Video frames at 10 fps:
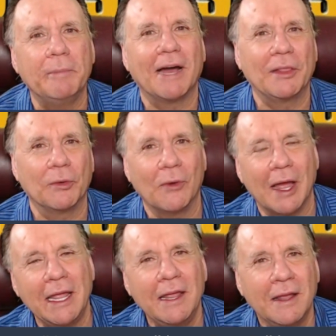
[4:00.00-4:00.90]
the way,
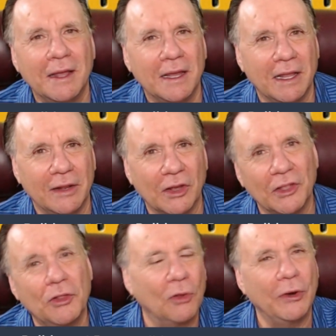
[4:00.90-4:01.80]
and
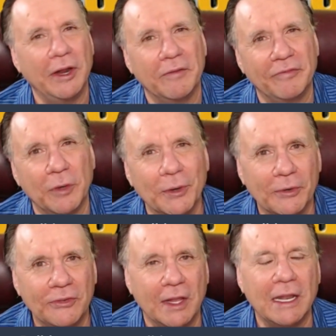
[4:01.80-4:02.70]
including the viewers.
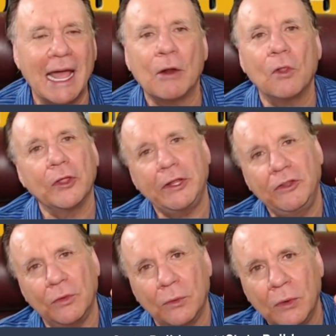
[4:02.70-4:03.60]
And not only
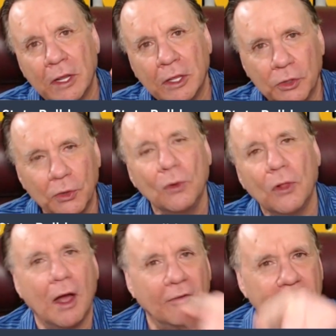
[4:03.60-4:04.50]
do you
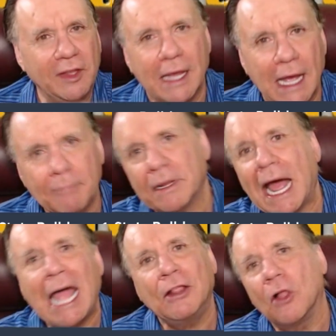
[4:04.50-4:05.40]
love Dionne, but I
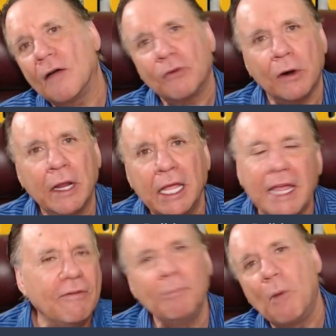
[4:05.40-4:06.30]
love her even
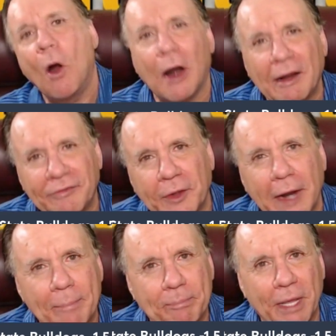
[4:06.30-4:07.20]
more after that
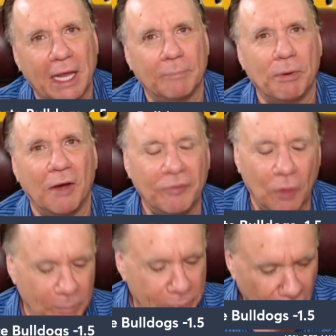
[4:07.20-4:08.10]
pick. Buffalo Bills,